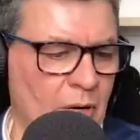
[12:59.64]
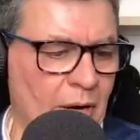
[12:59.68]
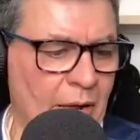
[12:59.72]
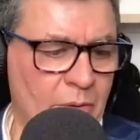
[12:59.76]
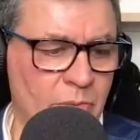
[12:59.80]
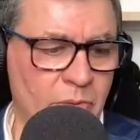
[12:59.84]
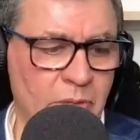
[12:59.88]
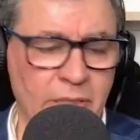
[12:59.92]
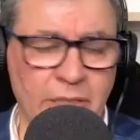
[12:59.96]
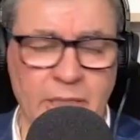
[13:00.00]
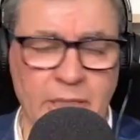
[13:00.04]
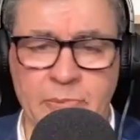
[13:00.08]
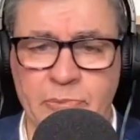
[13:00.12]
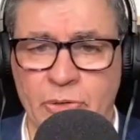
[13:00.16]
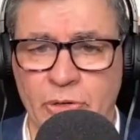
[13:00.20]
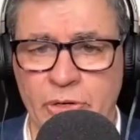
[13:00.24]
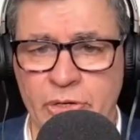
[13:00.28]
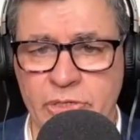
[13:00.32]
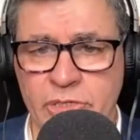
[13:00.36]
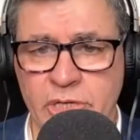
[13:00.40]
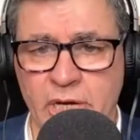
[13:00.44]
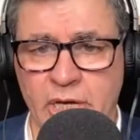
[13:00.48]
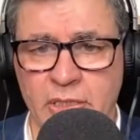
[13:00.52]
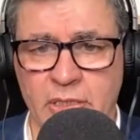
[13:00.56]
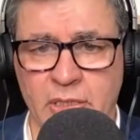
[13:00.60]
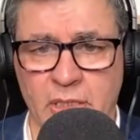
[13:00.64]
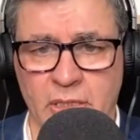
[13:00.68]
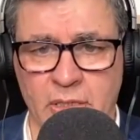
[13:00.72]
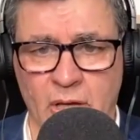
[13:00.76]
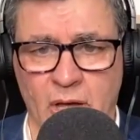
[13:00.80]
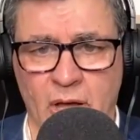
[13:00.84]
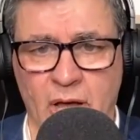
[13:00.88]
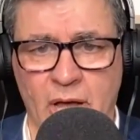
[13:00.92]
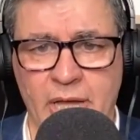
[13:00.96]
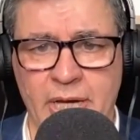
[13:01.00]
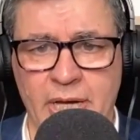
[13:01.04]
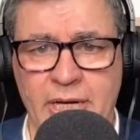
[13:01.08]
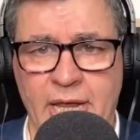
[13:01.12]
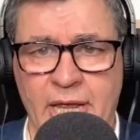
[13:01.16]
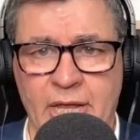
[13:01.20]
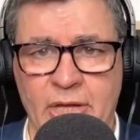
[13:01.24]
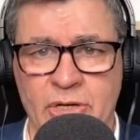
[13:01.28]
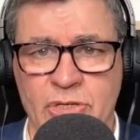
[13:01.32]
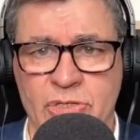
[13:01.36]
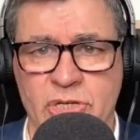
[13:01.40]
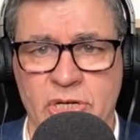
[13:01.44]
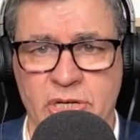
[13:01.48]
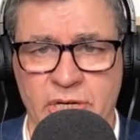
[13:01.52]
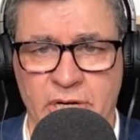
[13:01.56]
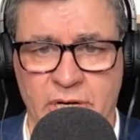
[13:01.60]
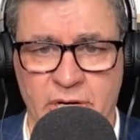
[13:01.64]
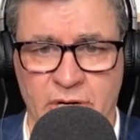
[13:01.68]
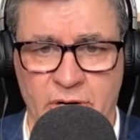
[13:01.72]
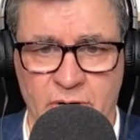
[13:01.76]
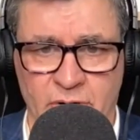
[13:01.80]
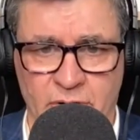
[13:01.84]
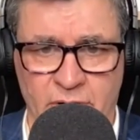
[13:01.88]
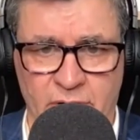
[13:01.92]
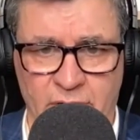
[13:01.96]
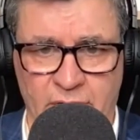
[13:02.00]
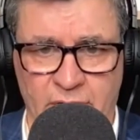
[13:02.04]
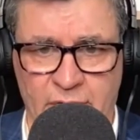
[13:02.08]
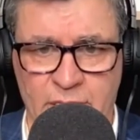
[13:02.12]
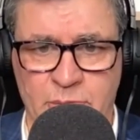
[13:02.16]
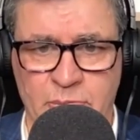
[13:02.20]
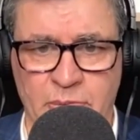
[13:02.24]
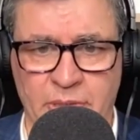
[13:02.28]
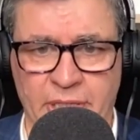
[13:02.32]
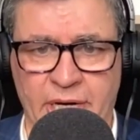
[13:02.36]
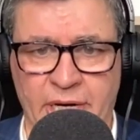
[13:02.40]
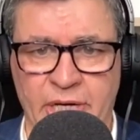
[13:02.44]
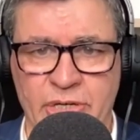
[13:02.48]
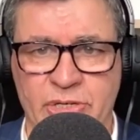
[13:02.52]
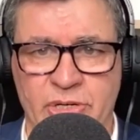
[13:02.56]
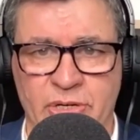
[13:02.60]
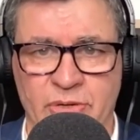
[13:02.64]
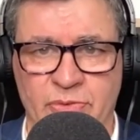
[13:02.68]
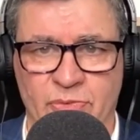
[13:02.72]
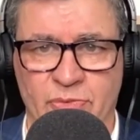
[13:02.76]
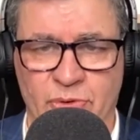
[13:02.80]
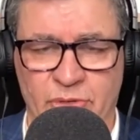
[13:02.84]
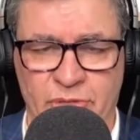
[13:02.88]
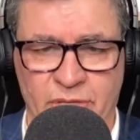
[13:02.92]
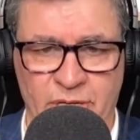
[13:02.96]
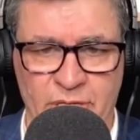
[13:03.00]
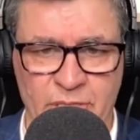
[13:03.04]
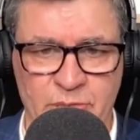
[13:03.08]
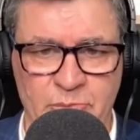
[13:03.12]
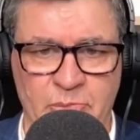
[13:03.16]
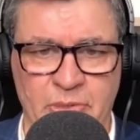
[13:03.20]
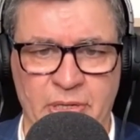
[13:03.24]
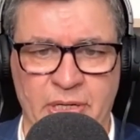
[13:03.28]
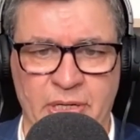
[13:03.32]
well, I really appreciate the non-engineer explanation for this